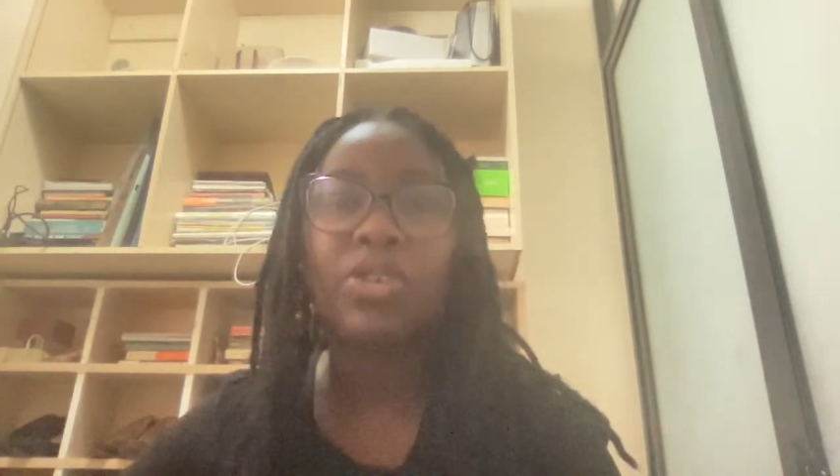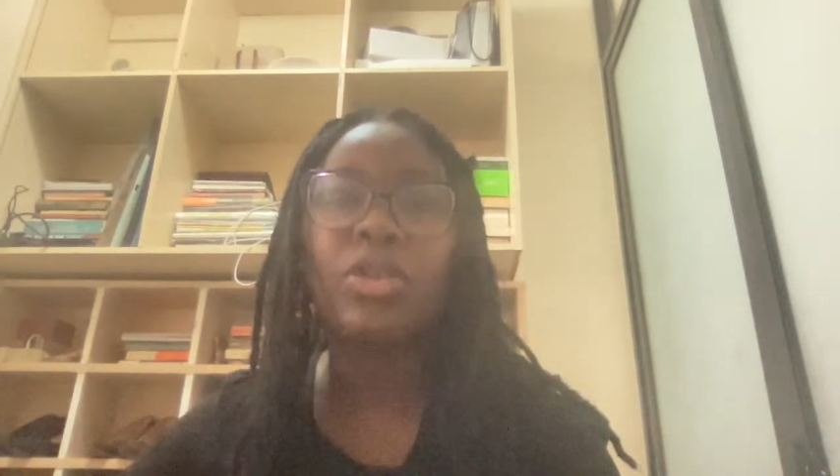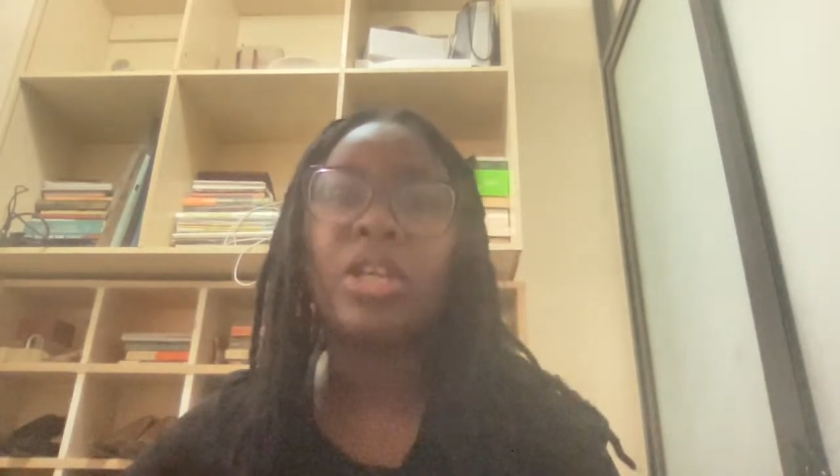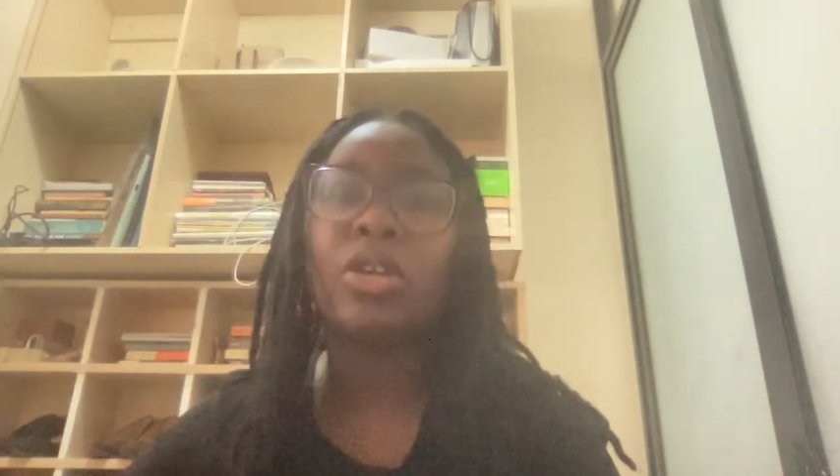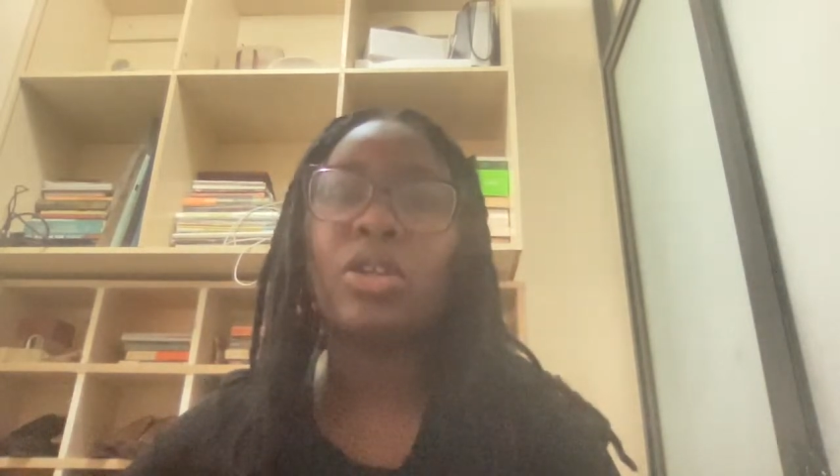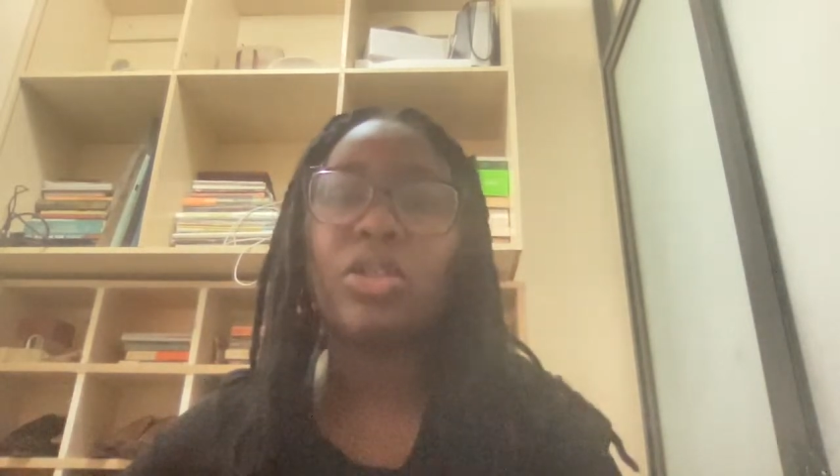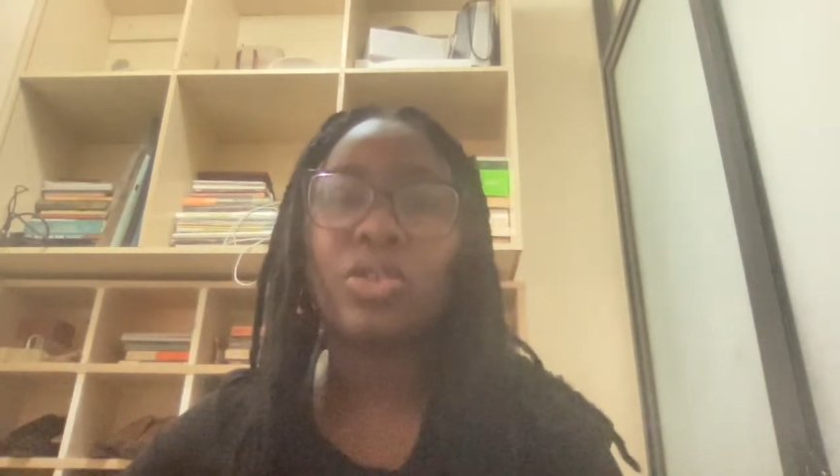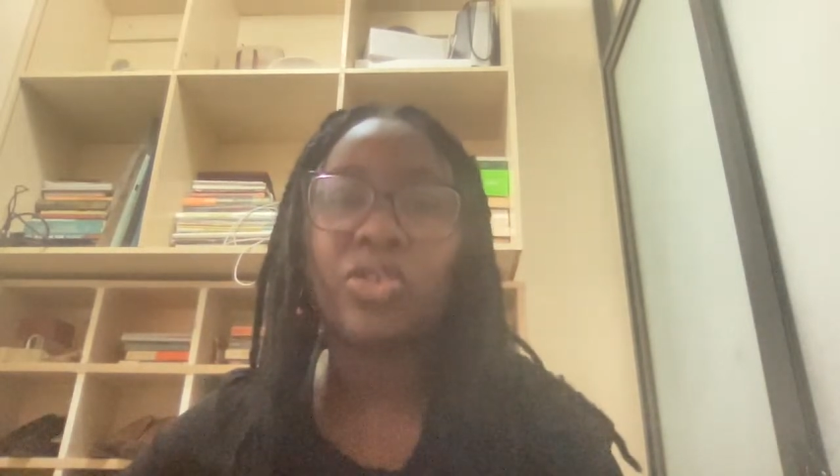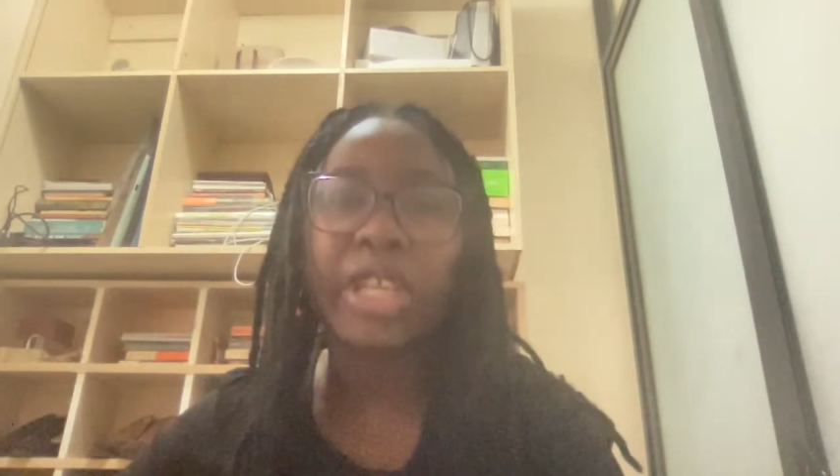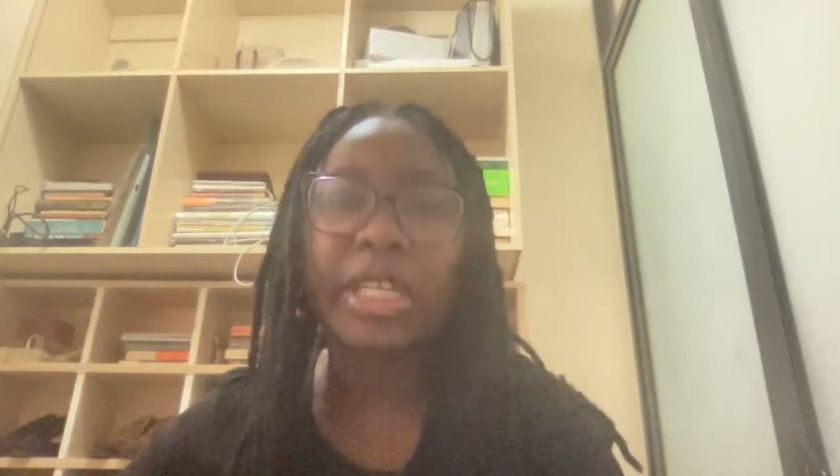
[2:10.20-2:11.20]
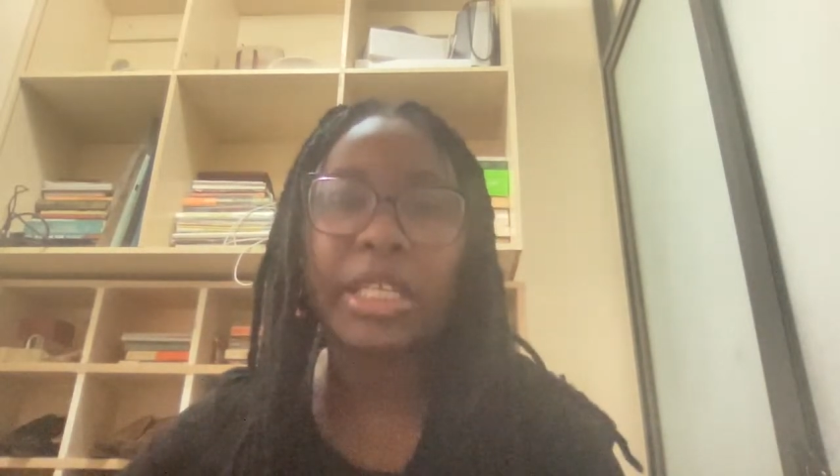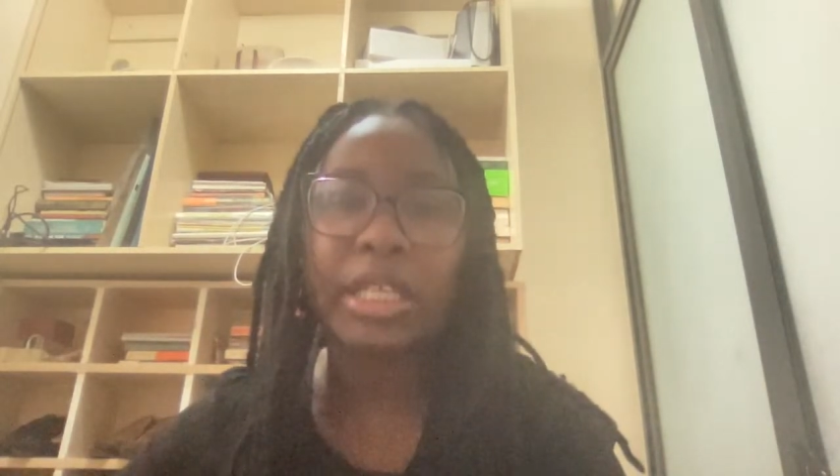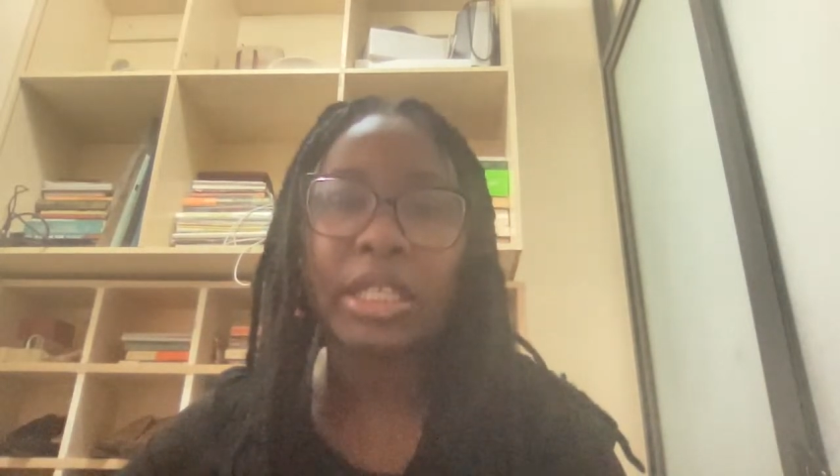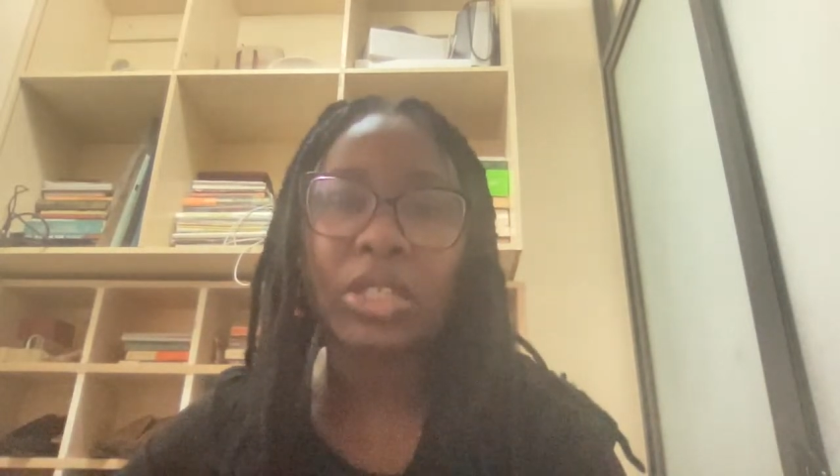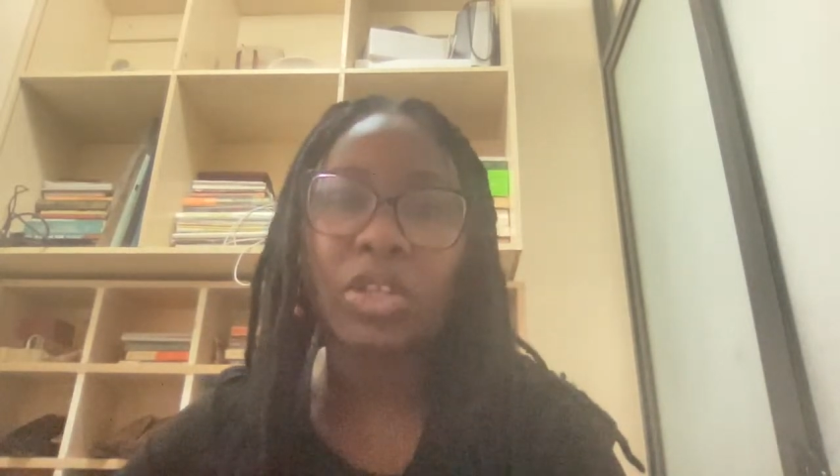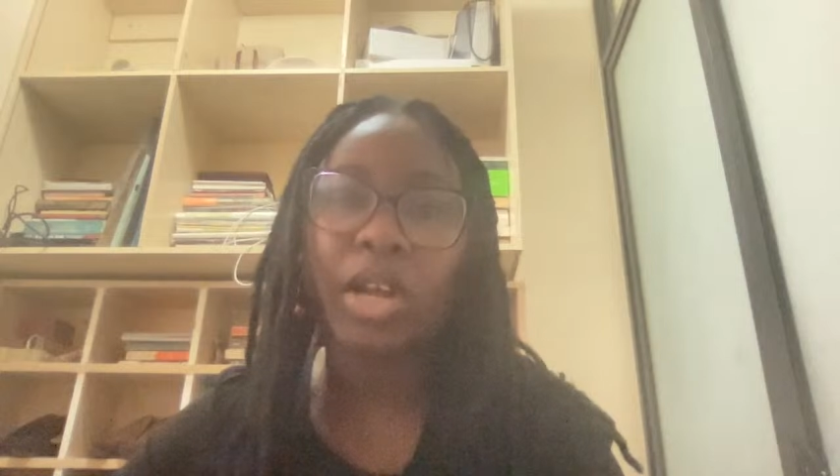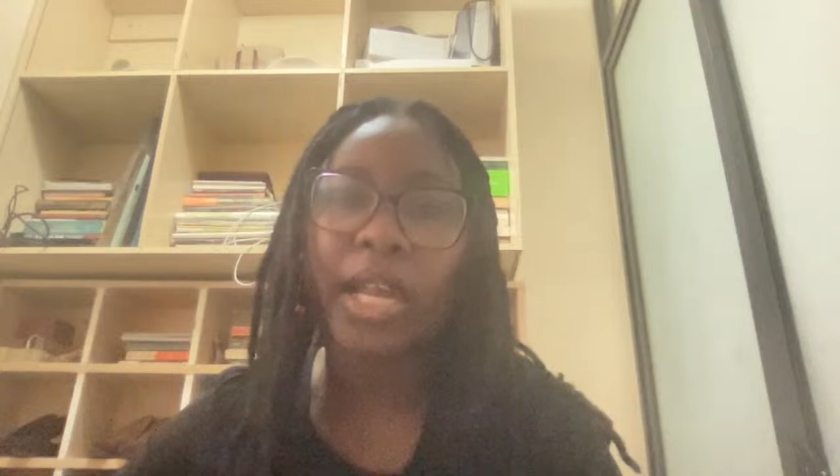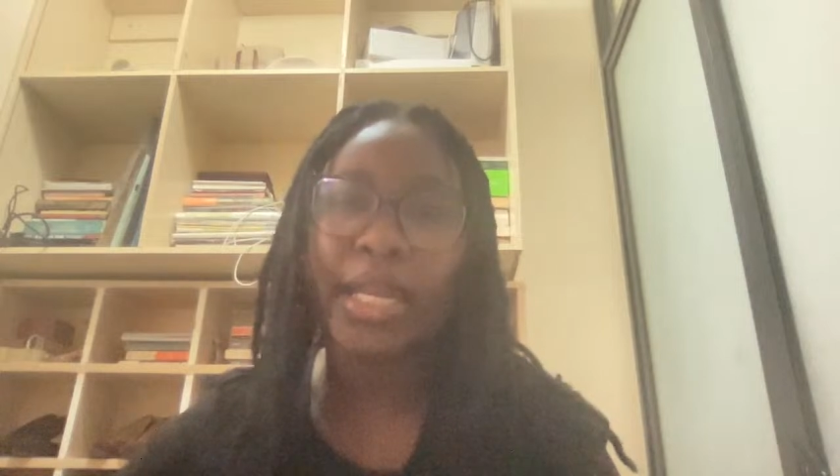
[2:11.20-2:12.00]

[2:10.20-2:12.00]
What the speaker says: You can also trade in stock